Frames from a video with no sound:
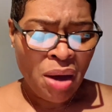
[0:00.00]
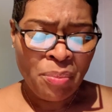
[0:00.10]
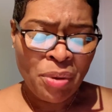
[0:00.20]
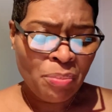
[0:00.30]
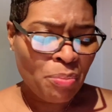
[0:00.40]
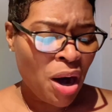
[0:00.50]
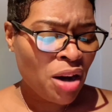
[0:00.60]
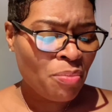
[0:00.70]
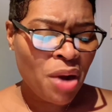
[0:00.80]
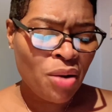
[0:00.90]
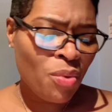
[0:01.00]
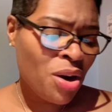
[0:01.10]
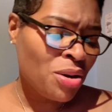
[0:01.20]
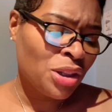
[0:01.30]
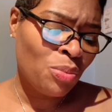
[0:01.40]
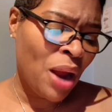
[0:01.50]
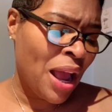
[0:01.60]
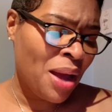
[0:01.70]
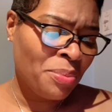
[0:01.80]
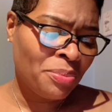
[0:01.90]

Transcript: But mark my words, Rob,